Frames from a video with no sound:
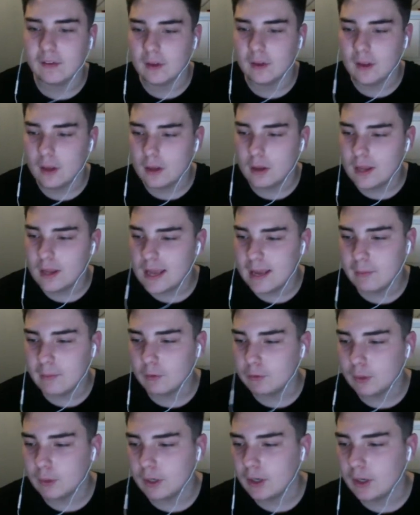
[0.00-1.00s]
he was one
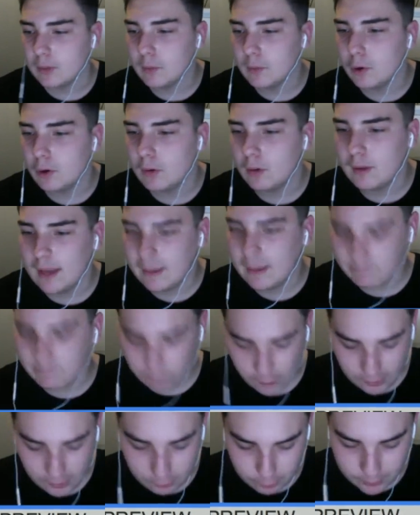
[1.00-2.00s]
of the more
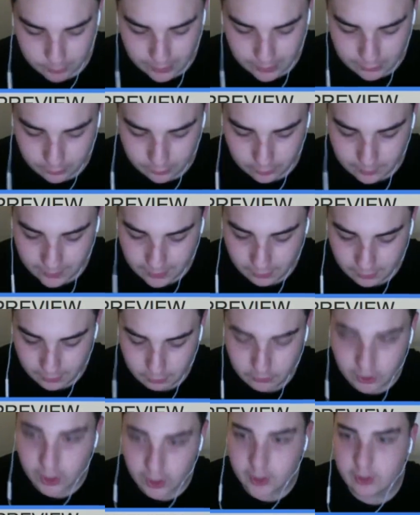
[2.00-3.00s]
influential players on the pitch.
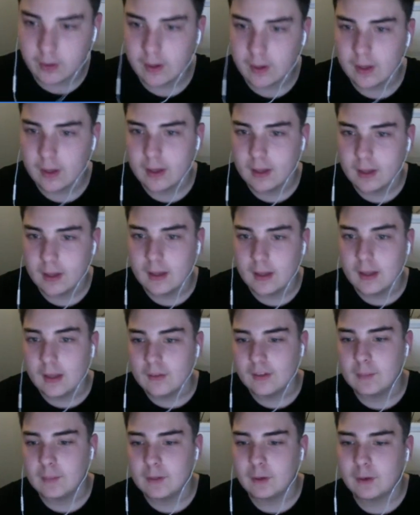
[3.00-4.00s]
So
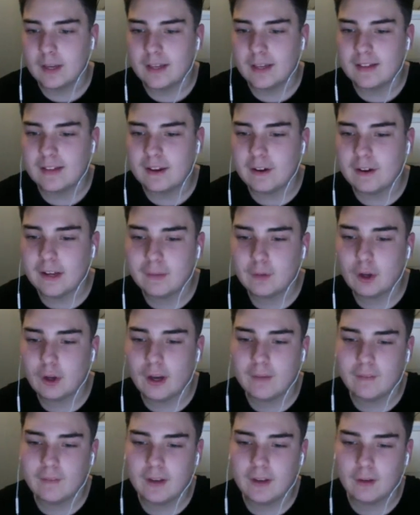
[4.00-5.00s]
that'd be quality. Derek, if you've got
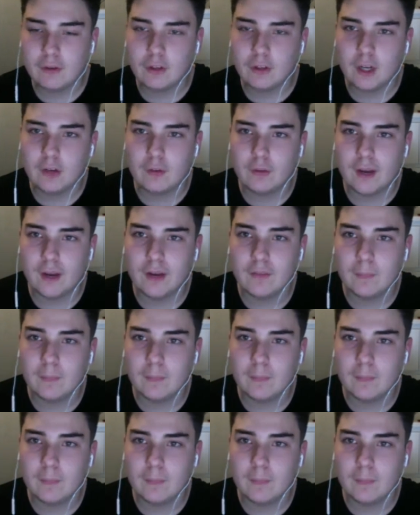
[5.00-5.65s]
anything else you'd like to add?